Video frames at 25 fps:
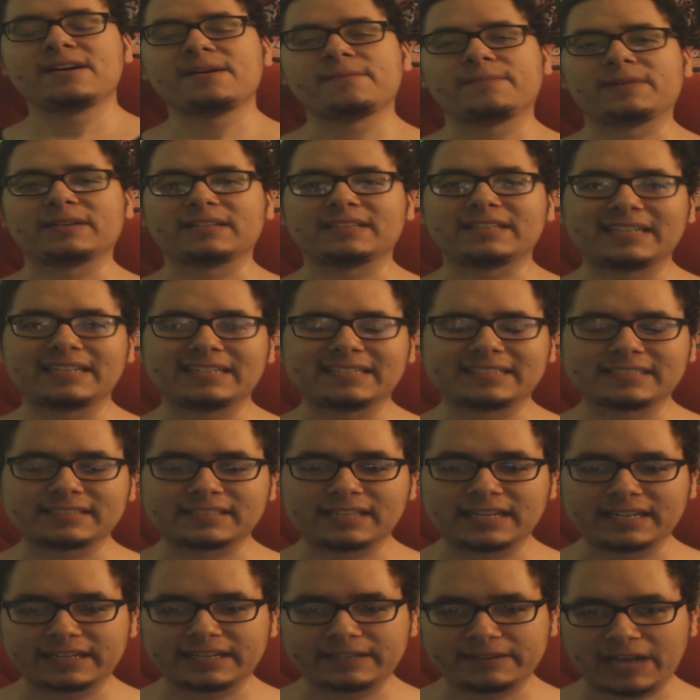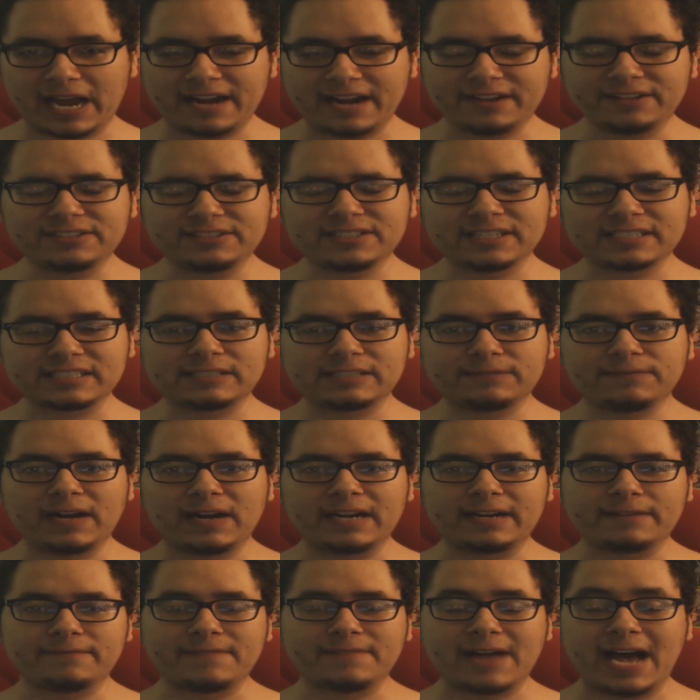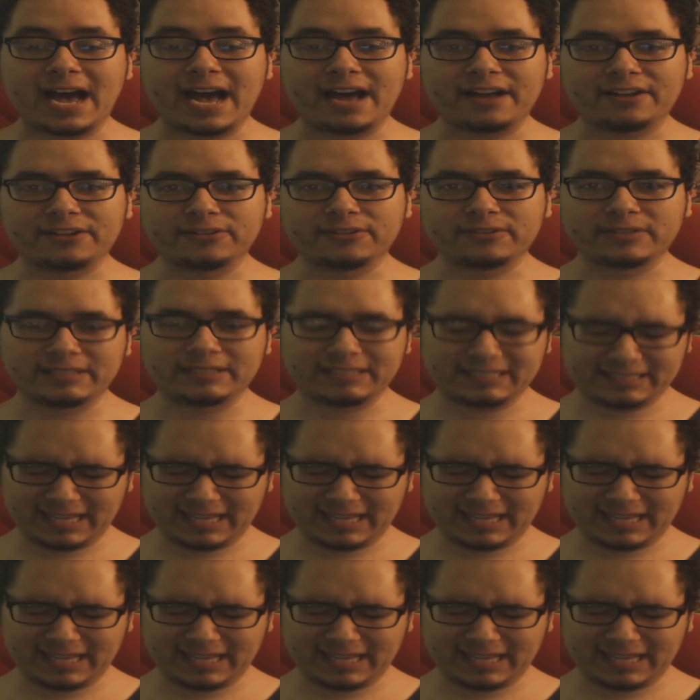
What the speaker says: But the thing is, like, how do you justify the value?